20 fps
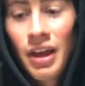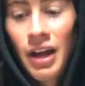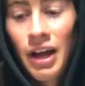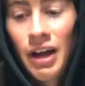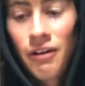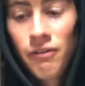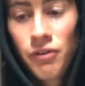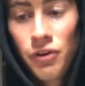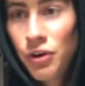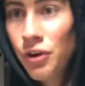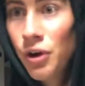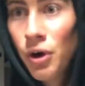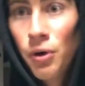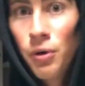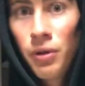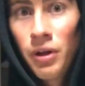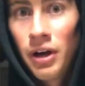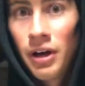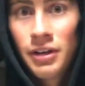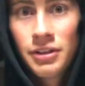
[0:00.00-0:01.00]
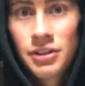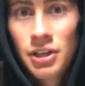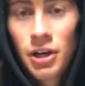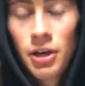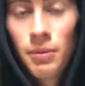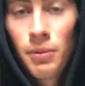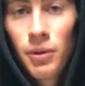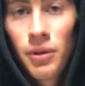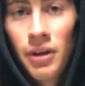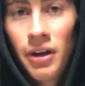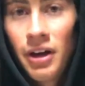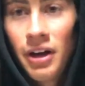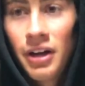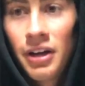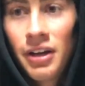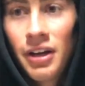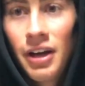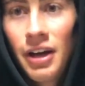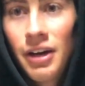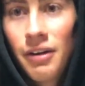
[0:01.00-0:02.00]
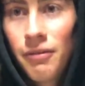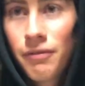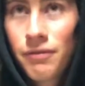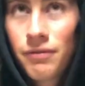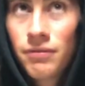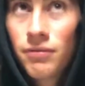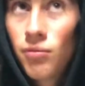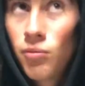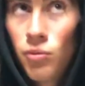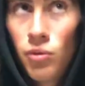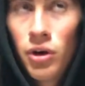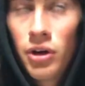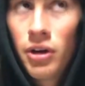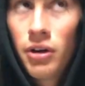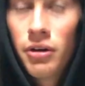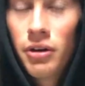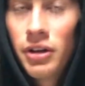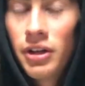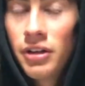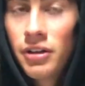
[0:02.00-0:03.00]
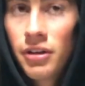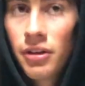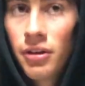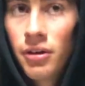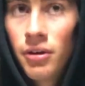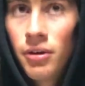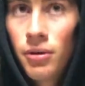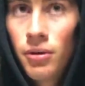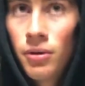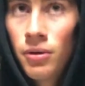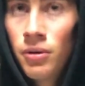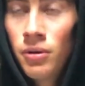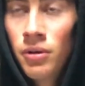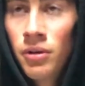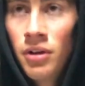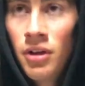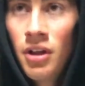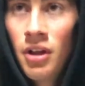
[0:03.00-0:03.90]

have no lie, terrible lie, have 100 into the hole,